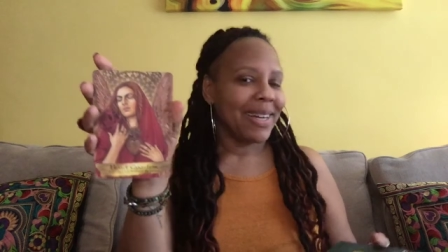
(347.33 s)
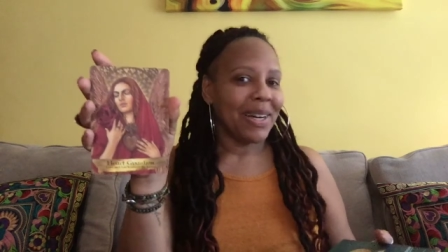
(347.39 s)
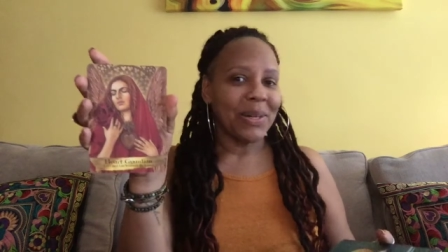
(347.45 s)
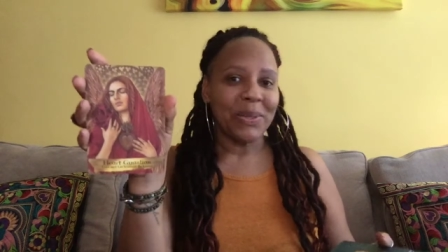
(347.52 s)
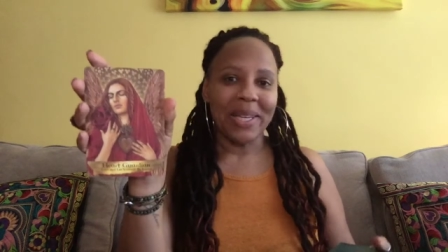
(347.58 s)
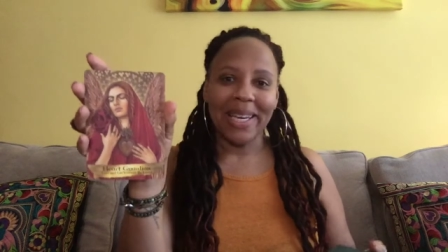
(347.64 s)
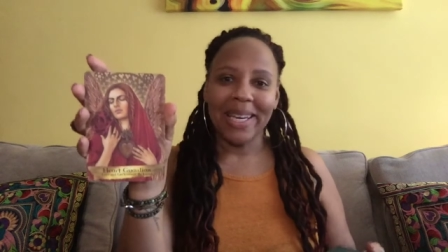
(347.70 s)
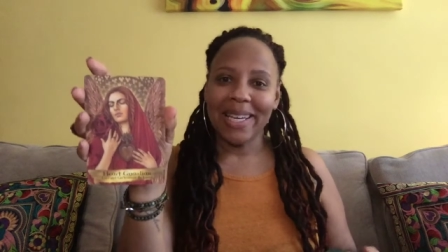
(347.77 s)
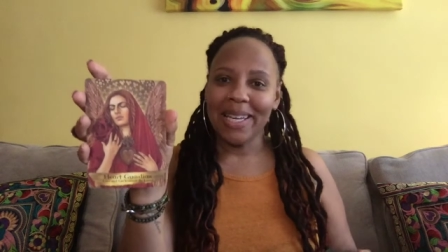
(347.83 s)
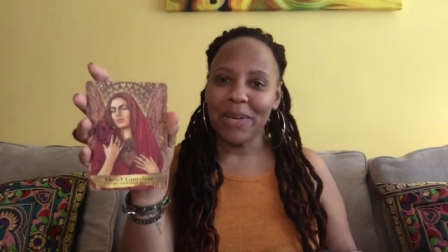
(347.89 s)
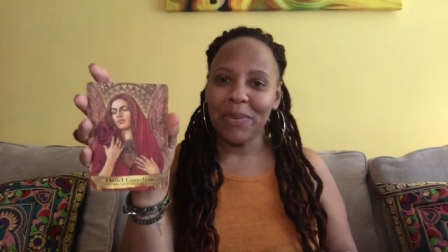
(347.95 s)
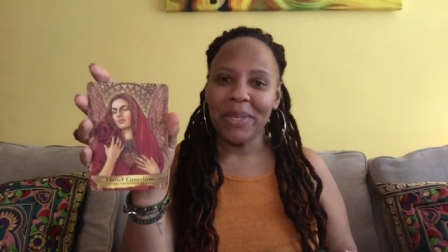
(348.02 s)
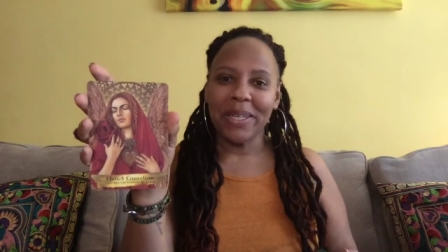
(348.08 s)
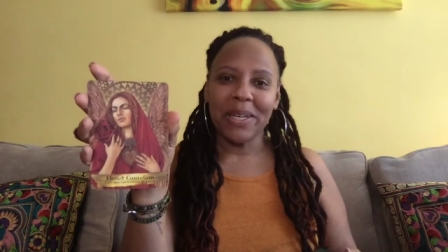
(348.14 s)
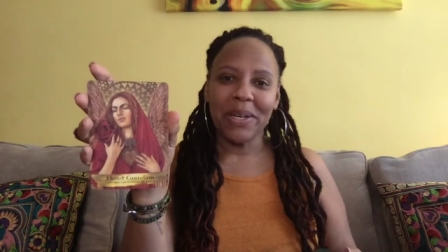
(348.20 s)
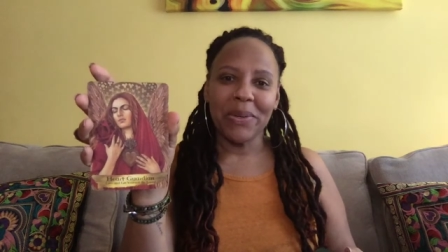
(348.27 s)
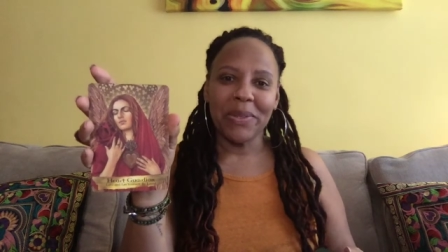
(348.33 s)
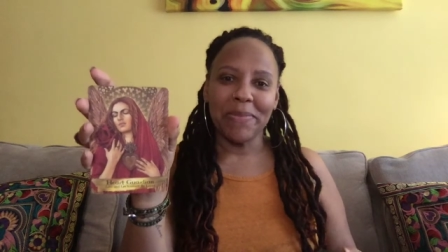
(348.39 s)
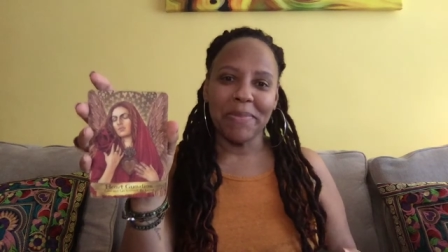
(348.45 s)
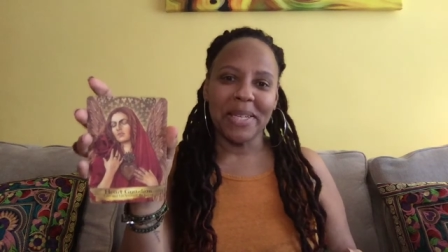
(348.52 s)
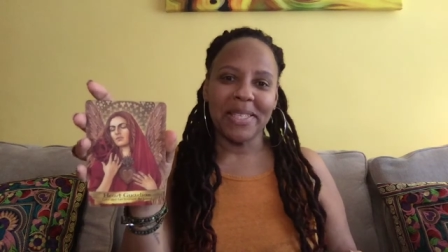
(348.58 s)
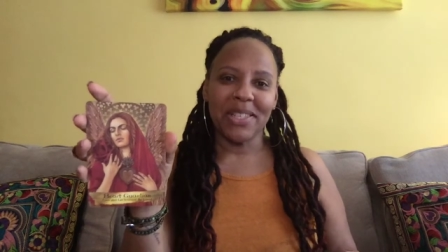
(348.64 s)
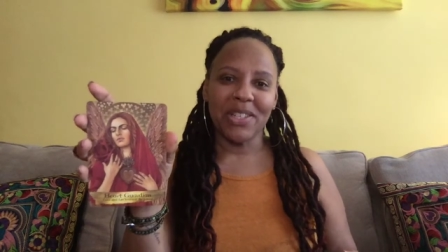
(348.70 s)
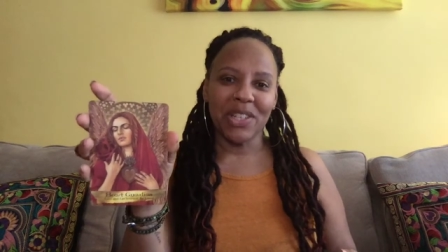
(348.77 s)
Okay, here we go. The
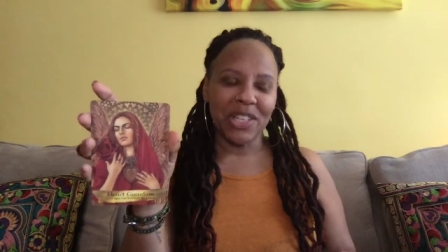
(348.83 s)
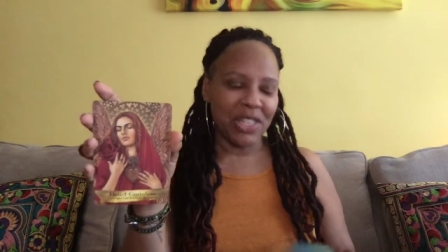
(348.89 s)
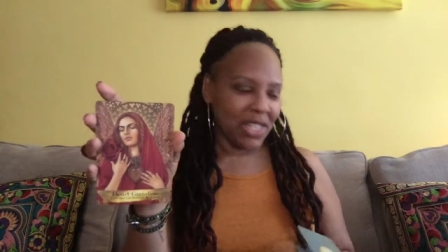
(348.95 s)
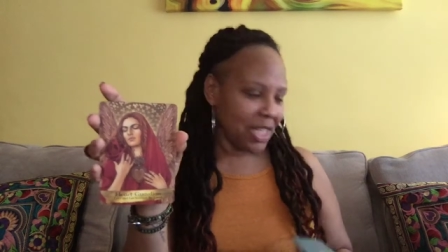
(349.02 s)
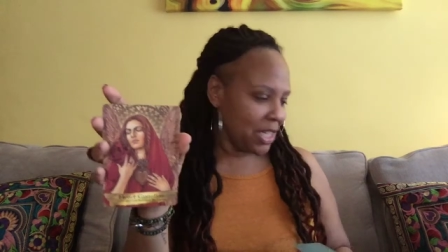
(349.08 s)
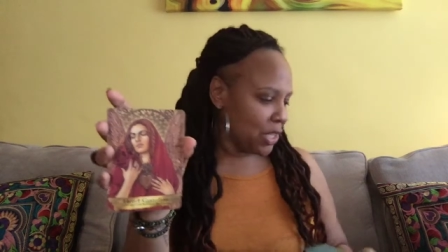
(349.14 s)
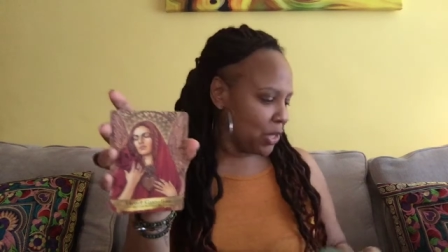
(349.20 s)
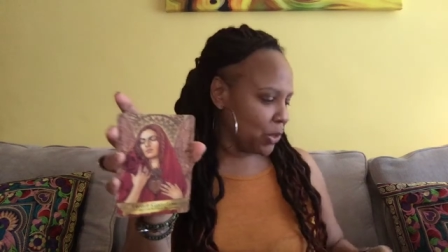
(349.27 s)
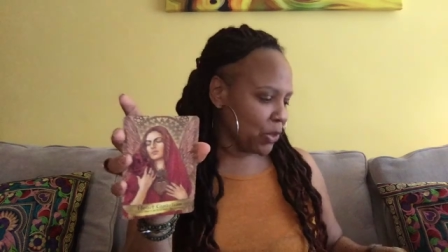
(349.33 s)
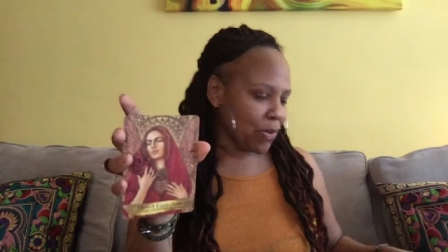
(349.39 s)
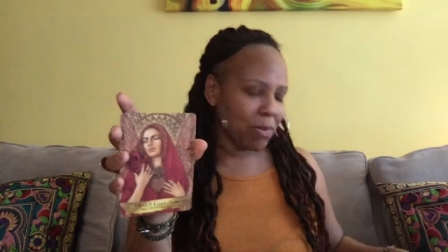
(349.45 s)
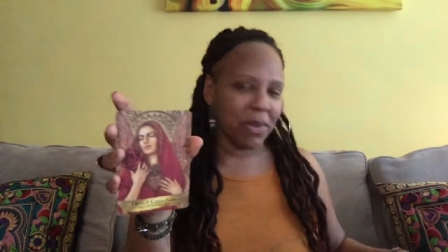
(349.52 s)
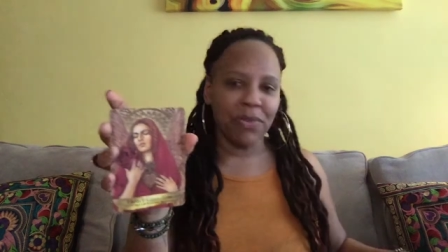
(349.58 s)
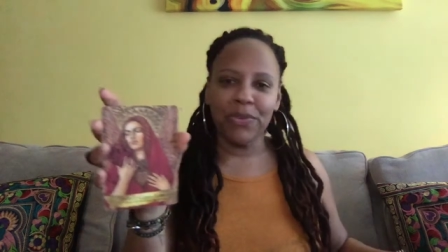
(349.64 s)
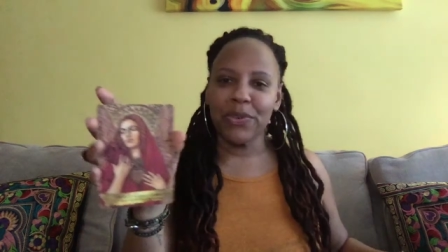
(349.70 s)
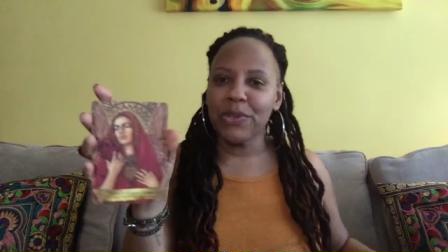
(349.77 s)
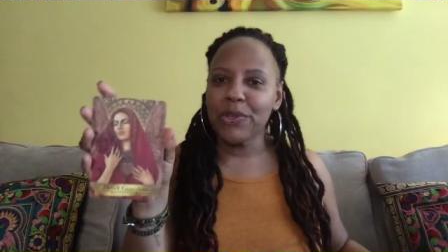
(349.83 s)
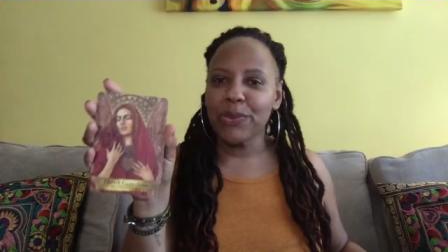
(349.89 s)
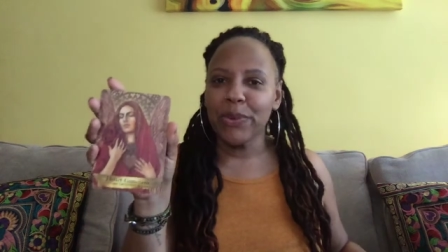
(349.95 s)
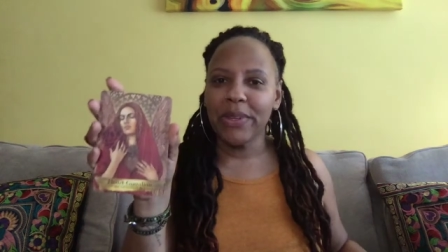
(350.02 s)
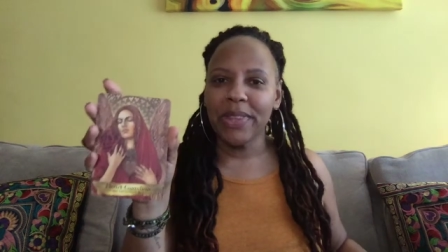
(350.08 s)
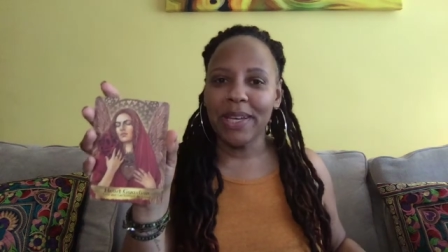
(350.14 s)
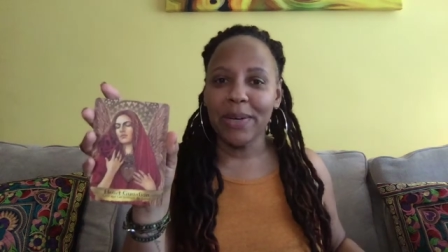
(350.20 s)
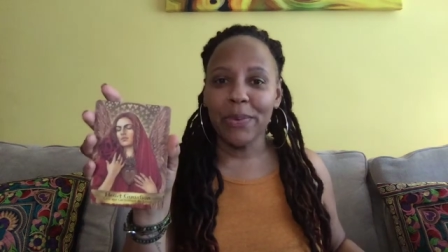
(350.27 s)
message continues from the first
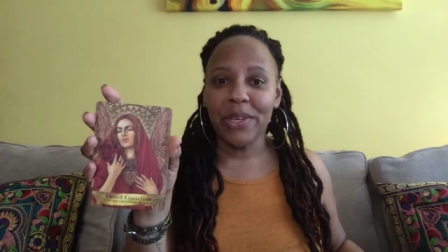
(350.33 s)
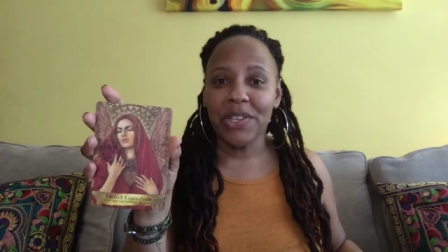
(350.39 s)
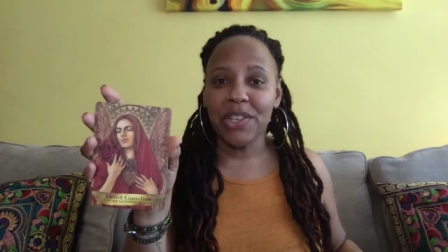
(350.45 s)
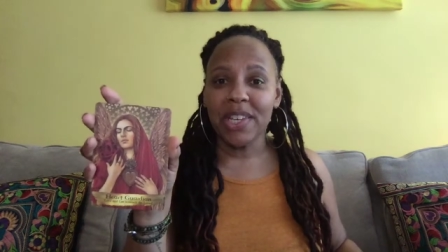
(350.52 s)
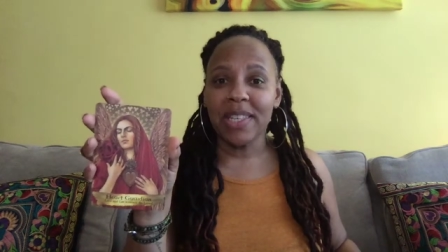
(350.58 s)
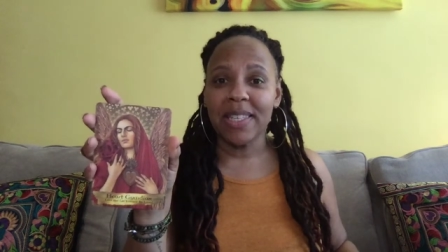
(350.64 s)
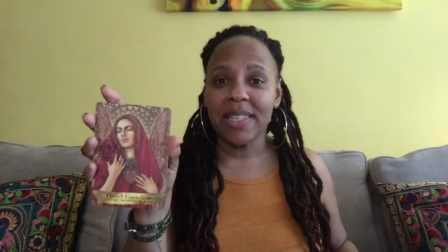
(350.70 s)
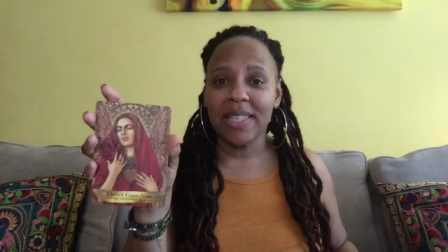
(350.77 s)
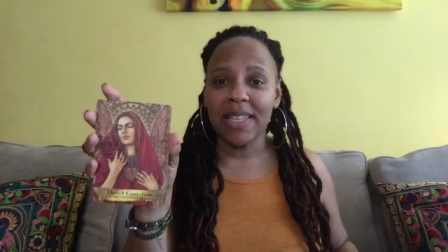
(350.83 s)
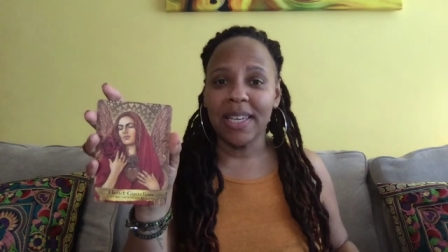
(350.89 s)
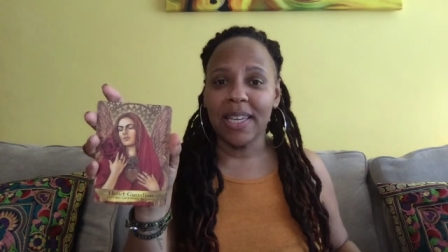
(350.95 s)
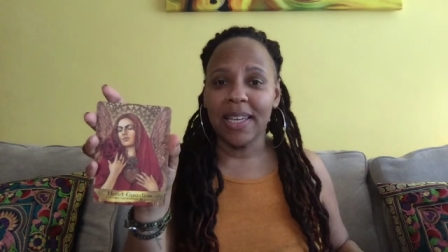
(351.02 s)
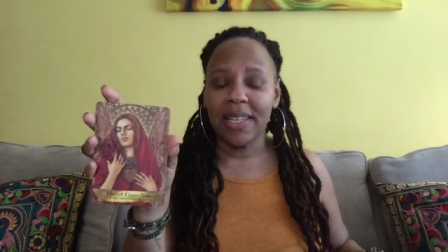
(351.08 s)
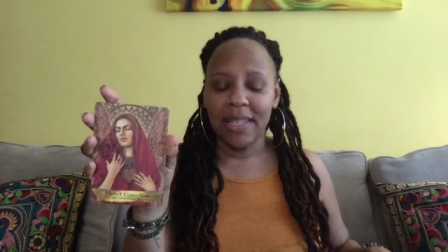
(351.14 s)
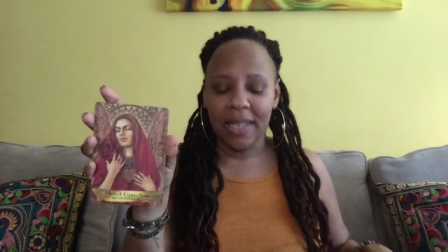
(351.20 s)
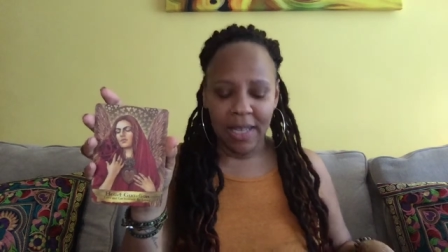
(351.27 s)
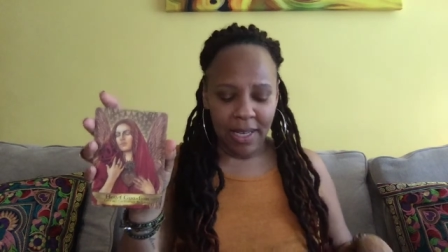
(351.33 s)
one that we just did.